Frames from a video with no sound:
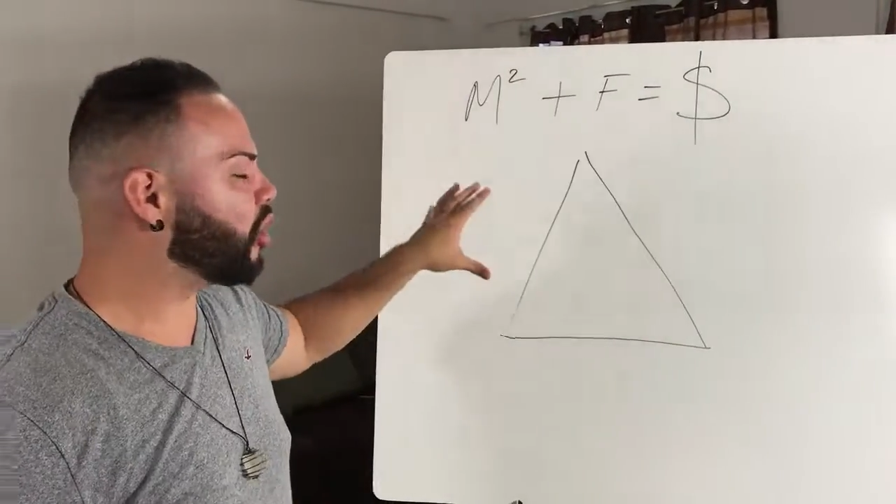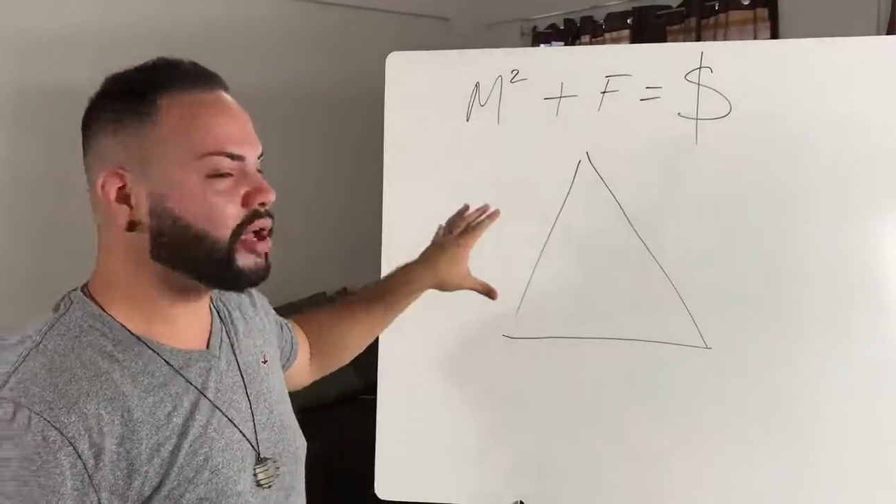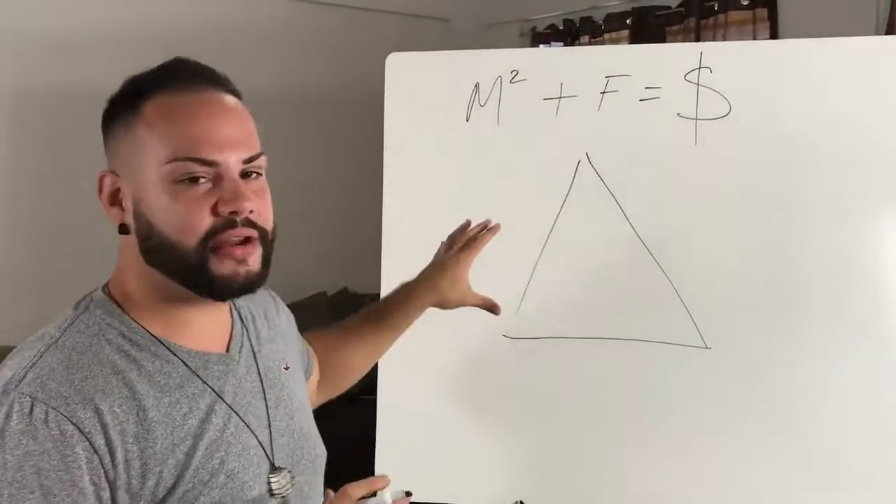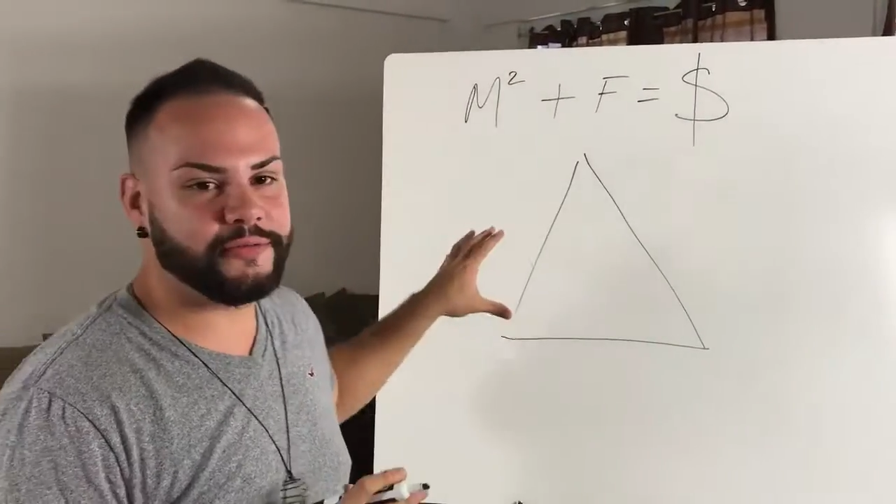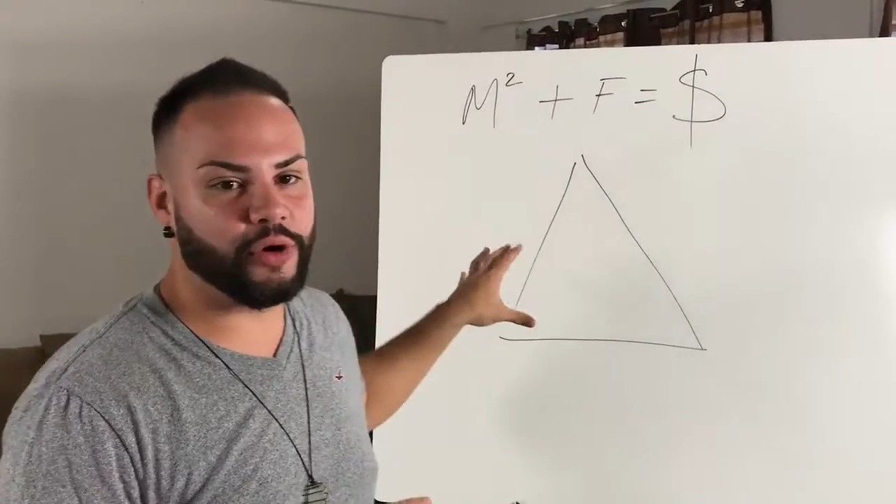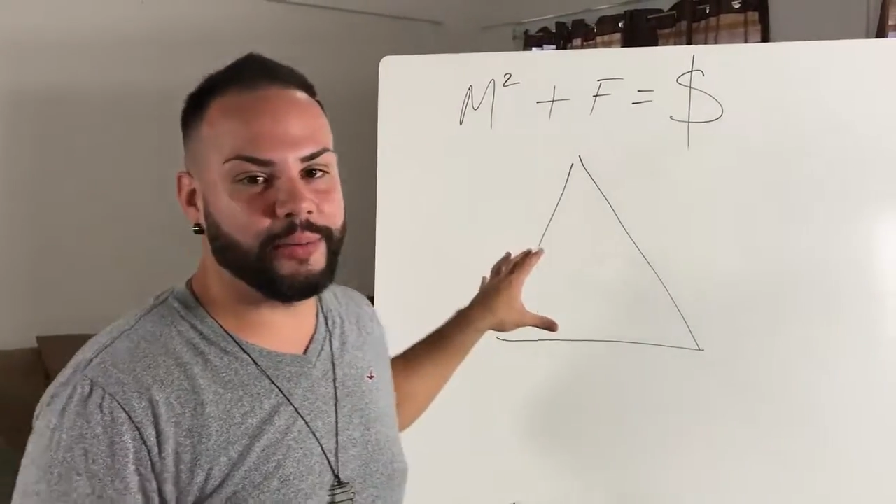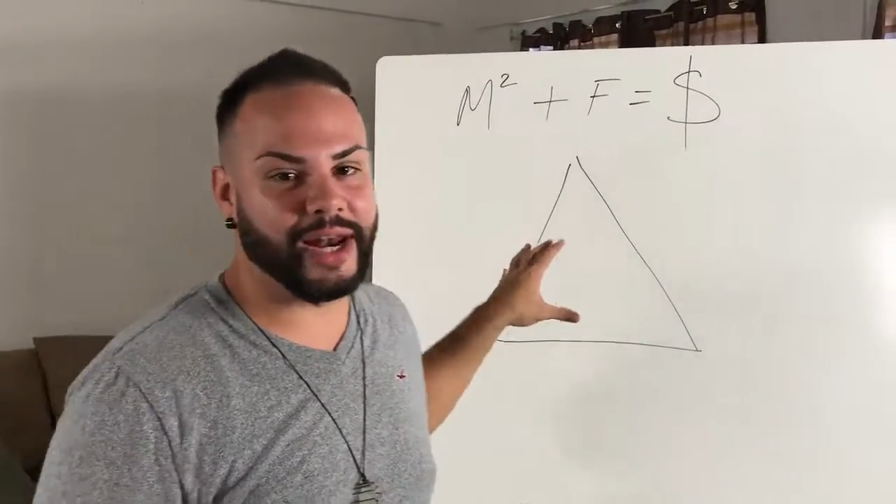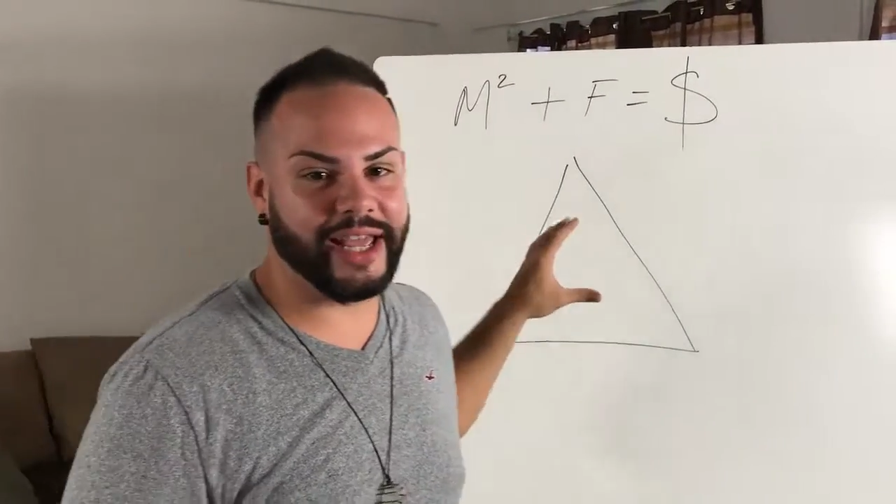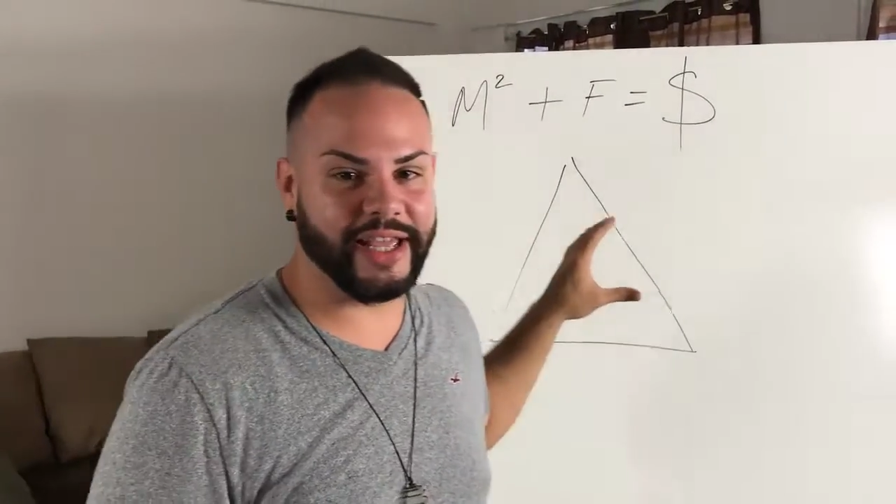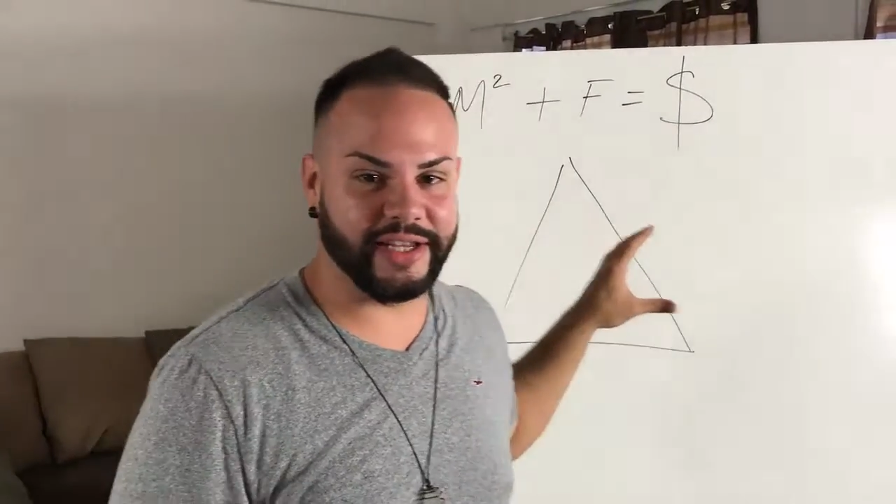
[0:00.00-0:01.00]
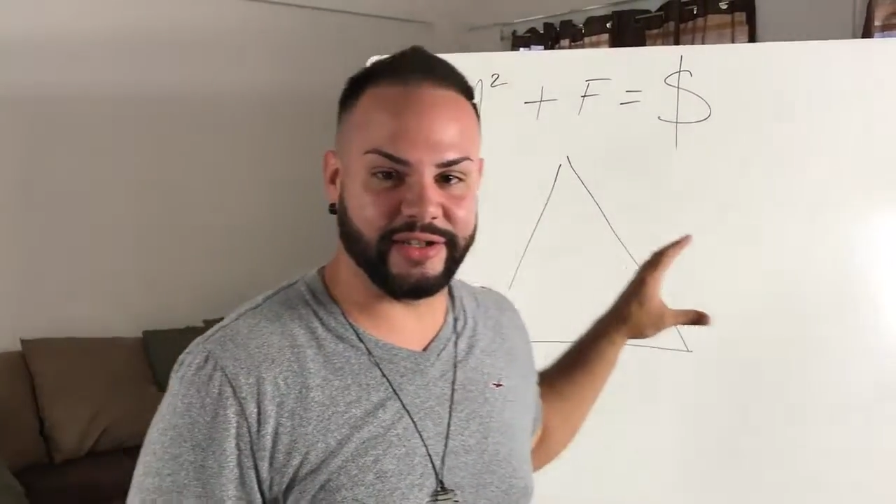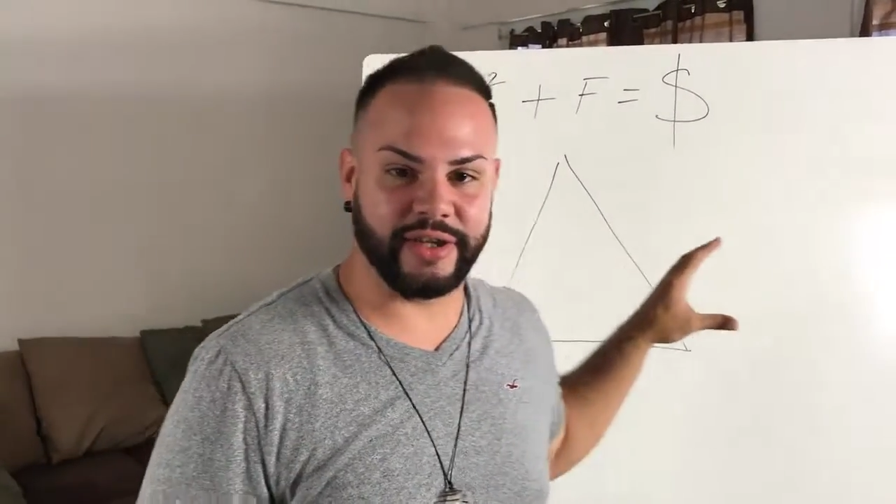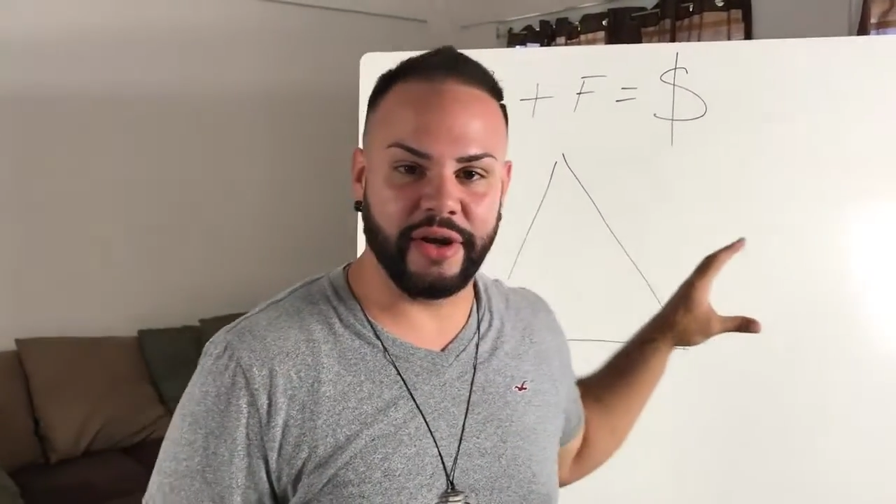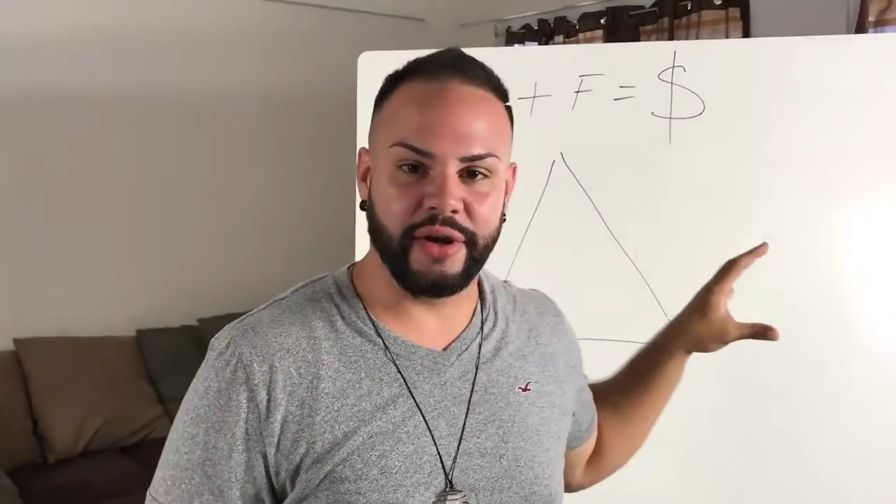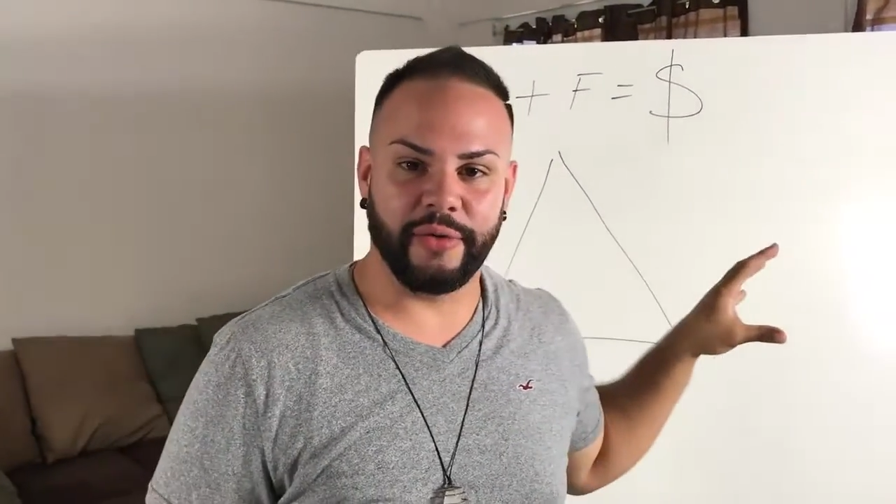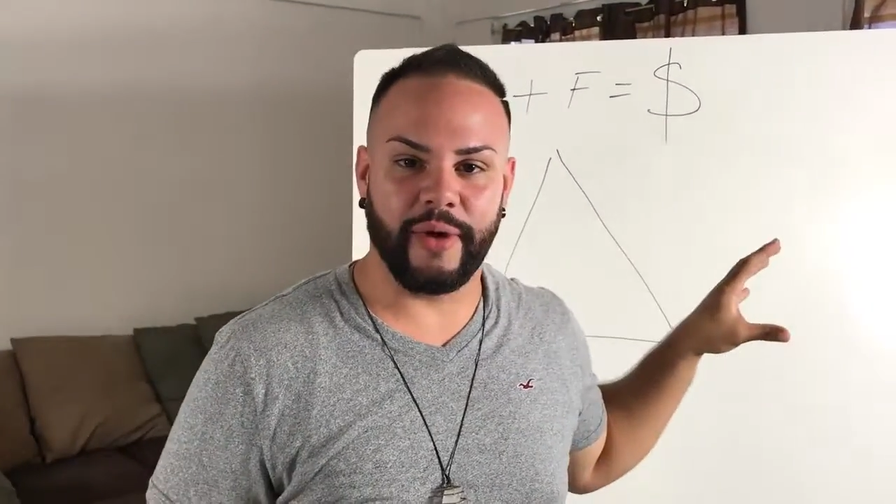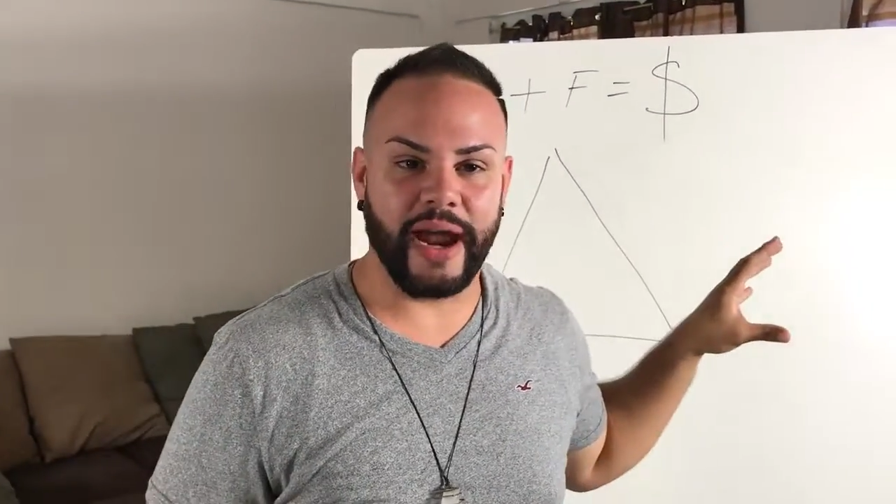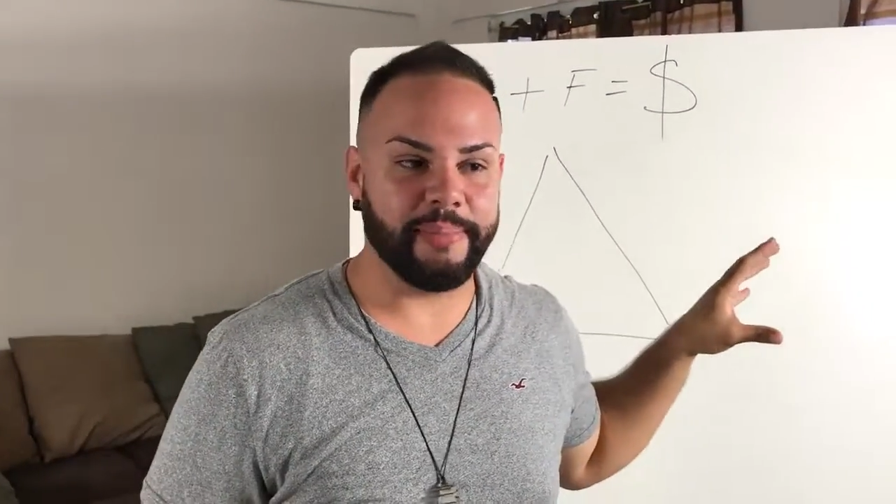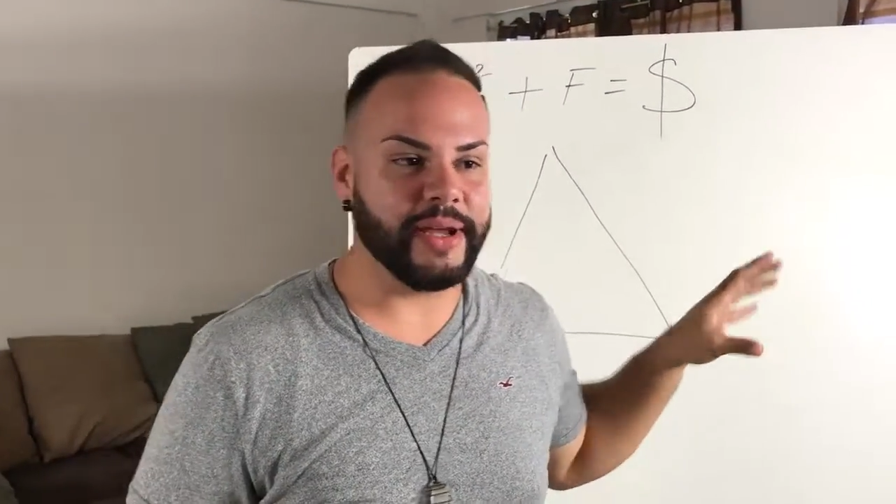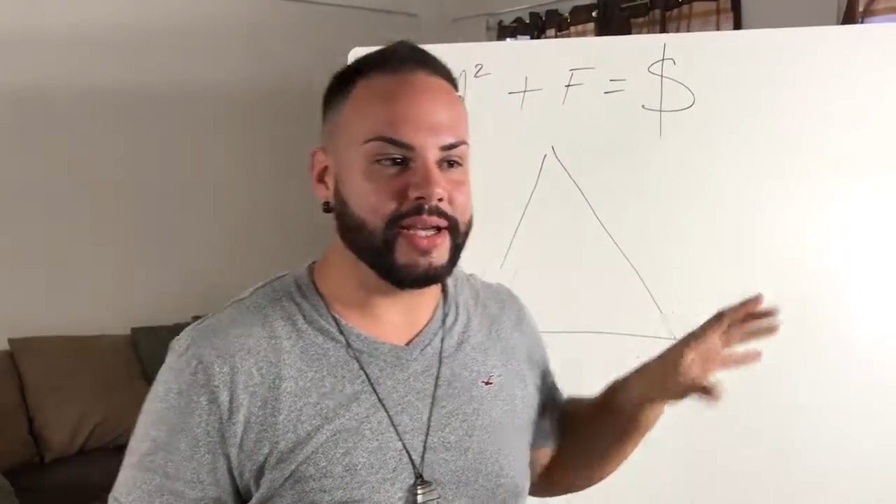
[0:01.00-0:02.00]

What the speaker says: marketing formula is, right?